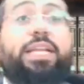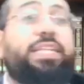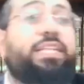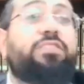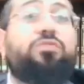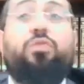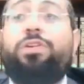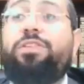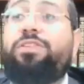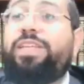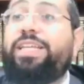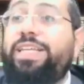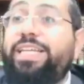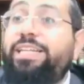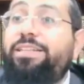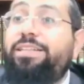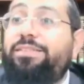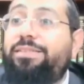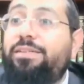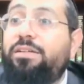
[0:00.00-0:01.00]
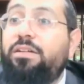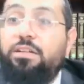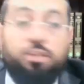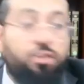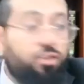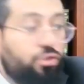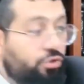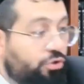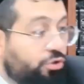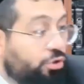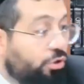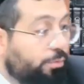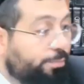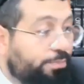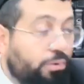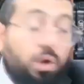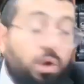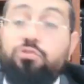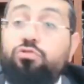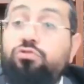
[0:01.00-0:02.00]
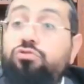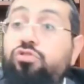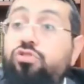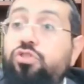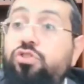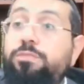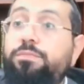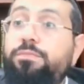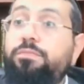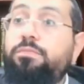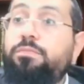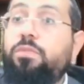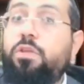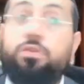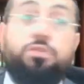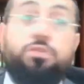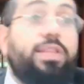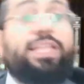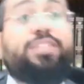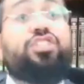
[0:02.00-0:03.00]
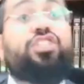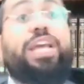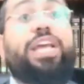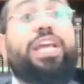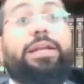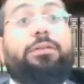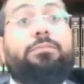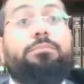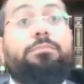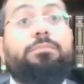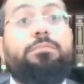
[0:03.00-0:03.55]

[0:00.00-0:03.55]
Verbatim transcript: and he's going to eat your produce, so that's shen.